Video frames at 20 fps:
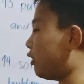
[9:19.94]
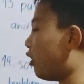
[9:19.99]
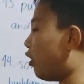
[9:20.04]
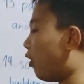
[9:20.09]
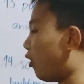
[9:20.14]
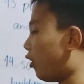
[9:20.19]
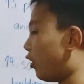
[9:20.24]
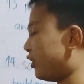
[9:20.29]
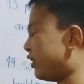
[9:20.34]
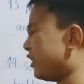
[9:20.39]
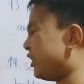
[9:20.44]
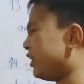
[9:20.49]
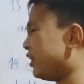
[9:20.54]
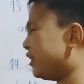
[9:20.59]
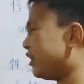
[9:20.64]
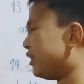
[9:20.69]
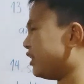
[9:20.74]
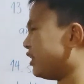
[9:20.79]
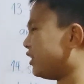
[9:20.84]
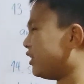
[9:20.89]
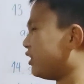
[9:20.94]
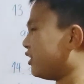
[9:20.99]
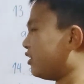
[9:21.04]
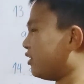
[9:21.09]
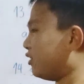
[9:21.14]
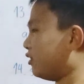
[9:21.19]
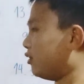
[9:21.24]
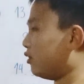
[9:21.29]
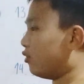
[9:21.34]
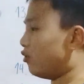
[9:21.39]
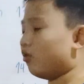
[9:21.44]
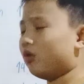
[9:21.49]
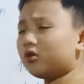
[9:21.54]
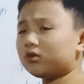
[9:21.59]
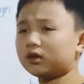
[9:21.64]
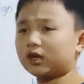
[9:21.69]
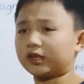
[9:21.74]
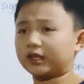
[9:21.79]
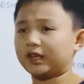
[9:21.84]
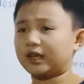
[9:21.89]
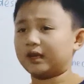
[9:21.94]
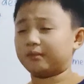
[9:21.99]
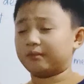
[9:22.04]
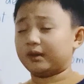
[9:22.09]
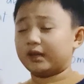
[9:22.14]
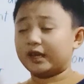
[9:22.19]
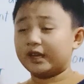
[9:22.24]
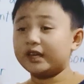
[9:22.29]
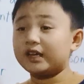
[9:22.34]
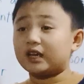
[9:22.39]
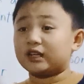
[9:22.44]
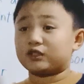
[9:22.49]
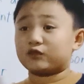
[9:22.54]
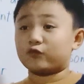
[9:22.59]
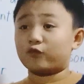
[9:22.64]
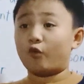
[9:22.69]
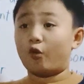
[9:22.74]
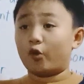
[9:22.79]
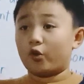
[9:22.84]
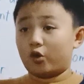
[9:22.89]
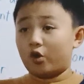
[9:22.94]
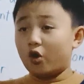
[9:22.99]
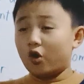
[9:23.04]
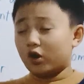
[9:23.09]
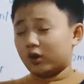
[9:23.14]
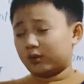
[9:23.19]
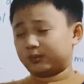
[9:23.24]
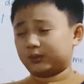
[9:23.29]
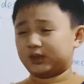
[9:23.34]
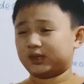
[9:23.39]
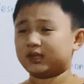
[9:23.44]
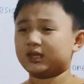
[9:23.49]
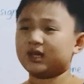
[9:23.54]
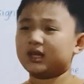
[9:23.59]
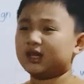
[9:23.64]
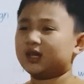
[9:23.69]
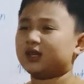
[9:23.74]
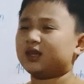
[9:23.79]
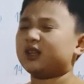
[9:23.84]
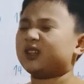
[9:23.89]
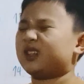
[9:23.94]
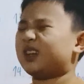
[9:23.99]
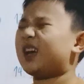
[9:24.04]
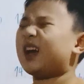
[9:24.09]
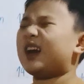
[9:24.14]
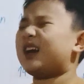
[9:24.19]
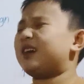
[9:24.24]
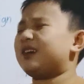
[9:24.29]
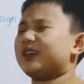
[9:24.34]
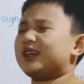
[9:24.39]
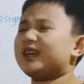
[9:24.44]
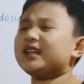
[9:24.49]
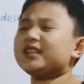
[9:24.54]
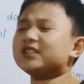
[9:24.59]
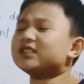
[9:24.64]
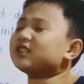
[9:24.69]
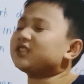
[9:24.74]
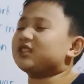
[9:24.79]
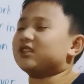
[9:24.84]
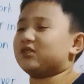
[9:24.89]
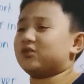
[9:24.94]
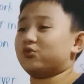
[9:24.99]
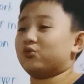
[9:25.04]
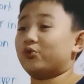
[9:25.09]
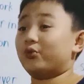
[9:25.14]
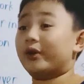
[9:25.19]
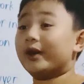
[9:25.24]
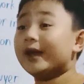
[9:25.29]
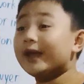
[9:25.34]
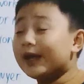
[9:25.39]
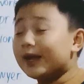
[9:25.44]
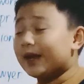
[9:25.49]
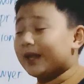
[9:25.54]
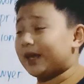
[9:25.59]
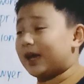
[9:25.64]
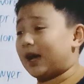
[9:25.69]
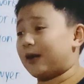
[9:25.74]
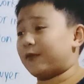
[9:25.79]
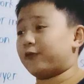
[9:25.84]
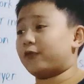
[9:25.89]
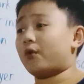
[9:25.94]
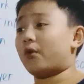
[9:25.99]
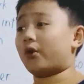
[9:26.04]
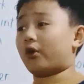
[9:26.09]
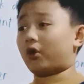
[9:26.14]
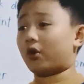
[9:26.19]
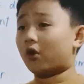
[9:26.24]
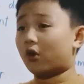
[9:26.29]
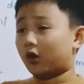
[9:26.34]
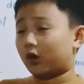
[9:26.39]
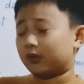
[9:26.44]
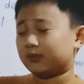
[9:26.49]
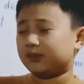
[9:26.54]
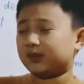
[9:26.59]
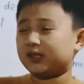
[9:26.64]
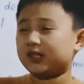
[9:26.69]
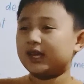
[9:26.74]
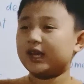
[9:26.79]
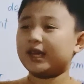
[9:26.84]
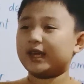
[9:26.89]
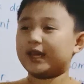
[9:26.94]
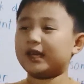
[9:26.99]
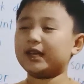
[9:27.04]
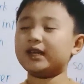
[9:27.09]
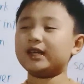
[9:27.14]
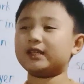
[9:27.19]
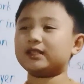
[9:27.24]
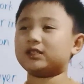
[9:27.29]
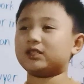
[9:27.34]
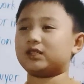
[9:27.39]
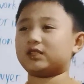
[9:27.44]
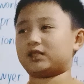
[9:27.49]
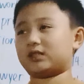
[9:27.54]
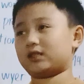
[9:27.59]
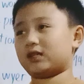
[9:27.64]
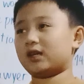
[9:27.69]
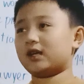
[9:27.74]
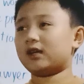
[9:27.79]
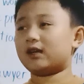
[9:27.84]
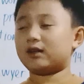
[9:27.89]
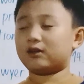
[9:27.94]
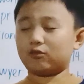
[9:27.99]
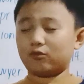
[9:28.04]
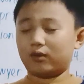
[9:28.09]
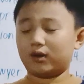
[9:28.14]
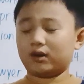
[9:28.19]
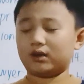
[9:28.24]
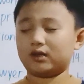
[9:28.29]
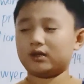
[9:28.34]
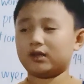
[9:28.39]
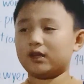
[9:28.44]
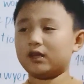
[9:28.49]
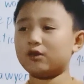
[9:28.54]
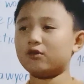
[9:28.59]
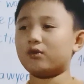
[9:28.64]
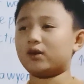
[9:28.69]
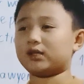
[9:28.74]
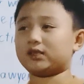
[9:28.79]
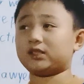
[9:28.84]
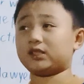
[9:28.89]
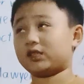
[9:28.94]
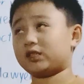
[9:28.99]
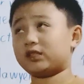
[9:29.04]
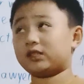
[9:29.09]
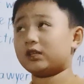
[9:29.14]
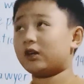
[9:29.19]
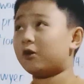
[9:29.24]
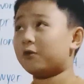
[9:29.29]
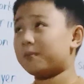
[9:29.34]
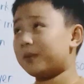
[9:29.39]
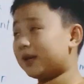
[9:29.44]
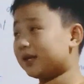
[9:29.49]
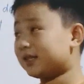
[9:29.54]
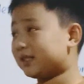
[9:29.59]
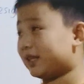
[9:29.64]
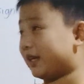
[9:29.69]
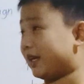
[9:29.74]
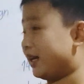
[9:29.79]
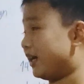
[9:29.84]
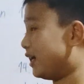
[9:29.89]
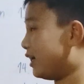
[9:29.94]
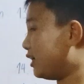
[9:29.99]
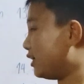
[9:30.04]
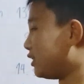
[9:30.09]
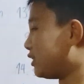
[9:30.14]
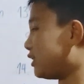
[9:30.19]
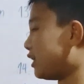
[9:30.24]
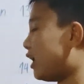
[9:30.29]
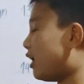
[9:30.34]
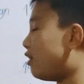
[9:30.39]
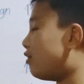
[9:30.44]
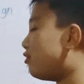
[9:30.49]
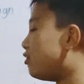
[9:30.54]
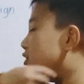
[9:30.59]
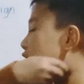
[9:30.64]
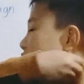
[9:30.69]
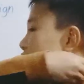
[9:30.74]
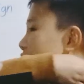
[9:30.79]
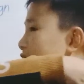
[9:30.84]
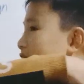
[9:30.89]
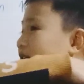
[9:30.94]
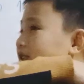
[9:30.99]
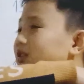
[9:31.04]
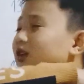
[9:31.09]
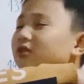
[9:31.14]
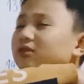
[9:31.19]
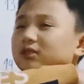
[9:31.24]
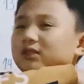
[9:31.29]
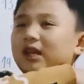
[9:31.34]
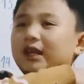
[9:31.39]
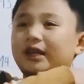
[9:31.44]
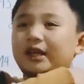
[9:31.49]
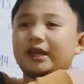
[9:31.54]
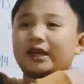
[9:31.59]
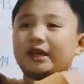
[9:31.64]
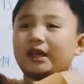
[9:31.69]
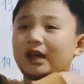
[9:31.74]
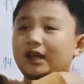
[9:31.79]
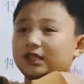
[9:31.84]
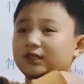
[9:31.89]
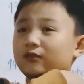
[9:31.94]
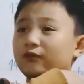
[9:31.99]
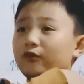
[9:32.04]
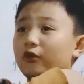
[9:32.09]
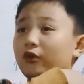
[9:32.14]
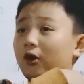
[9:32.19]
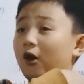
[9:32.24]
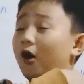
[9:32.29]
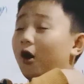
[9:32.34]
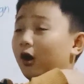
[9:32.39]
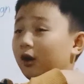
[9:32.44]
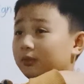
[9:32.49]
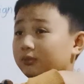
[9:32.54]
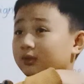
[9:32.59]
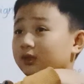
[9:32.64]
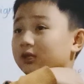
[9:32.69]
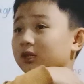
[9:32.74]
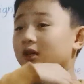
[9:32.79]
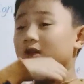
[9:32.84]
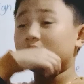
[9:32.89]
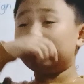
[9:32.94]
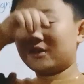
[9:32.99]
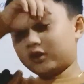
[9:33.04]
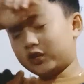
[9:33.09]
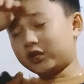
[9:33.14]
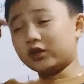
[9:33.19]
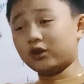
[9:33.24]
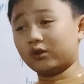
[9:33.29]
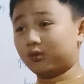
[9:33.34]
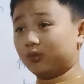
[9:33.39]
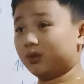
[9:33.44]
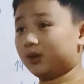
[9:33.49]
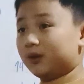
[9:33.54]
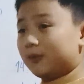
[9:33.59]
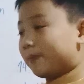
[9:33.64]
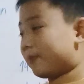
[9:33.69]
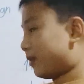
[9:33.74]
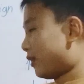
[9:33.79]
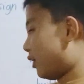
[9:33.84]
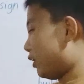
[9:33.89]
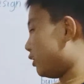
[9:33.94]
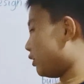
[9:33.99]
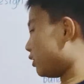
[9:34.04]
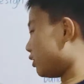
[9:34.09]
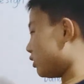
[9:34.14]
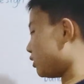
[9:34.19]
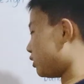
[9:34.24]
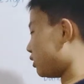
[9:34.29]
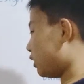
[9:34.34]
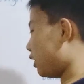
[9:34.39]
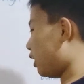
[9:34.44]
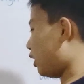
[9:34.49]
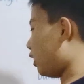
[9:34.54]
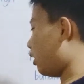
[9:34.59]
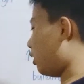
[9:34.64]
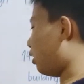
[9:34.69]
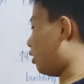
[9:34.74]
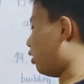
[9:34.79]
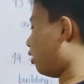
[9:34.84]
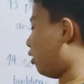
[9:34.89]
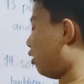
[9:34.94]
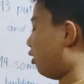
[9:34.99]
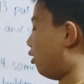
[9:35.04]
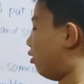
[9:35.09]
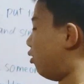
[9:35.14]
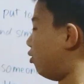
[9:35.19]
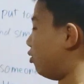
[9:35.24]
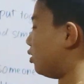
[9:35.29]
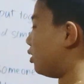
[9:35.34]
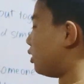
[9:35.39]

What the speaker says: hard. Look at him, he has 4 arms. Now, he doesn't really have 4 arms. He was just so busy. So, it looks like he has 4 arms. Phew. So,